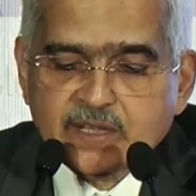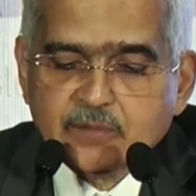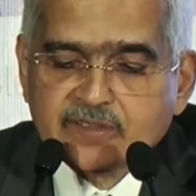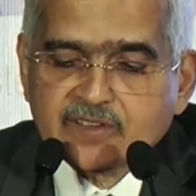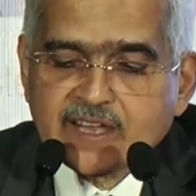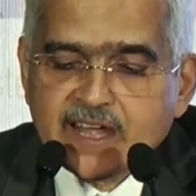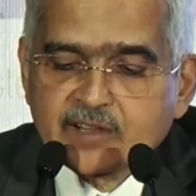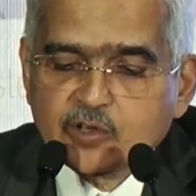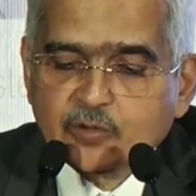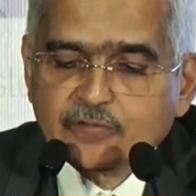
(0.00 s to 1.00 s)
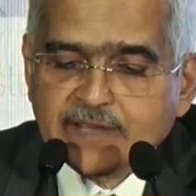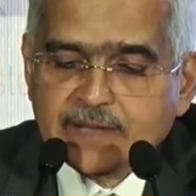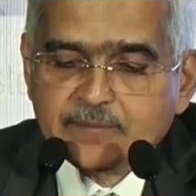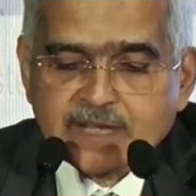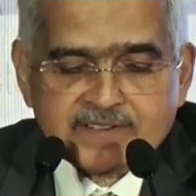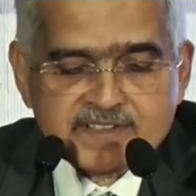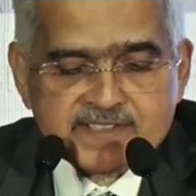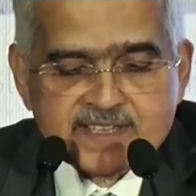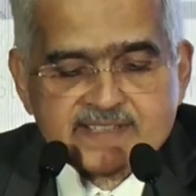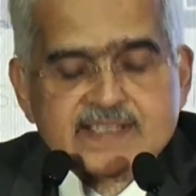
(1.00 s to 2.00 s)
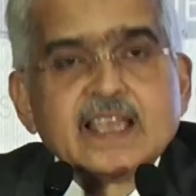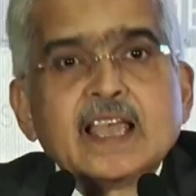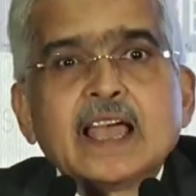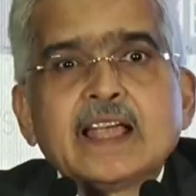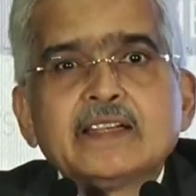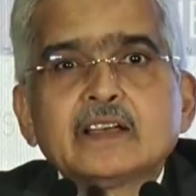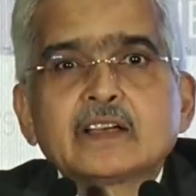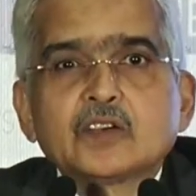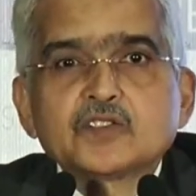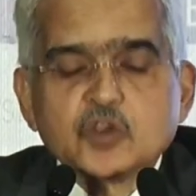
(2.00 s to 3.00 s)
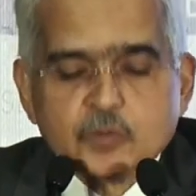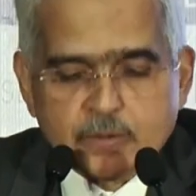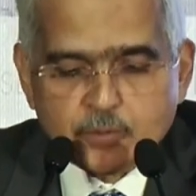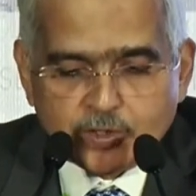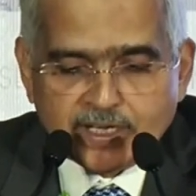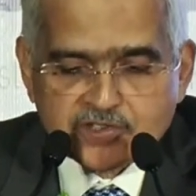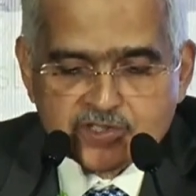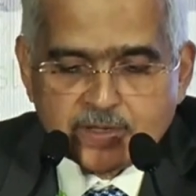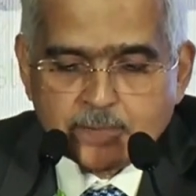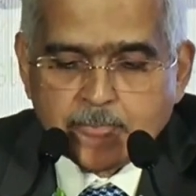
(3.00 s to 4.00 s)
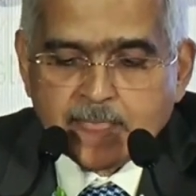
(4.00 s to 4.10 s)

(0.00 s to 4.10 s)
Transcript: with regard to fair practices and consumer protection.